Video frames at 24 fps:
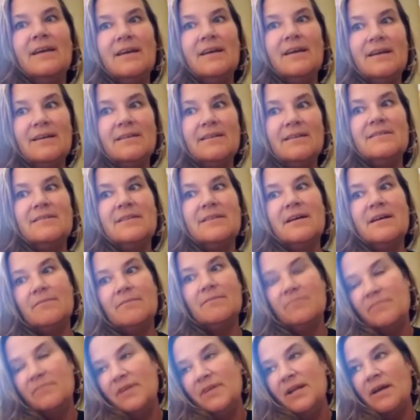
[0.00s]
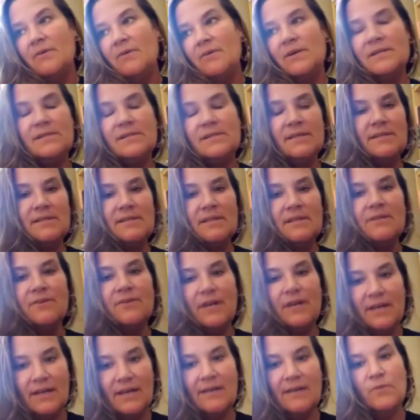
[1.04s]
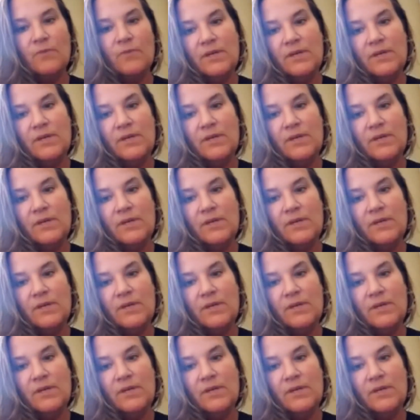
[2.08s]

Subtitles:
And, it's exhilarating